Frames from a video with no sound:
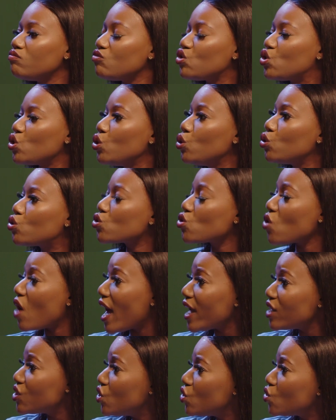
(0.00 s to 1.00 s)
do you
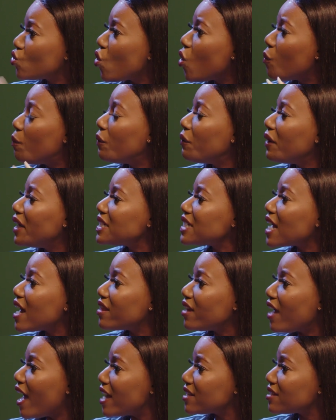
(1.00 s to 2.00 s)
try to incorporate
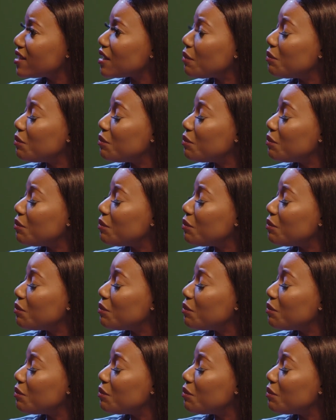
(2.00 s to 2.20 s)
other assets?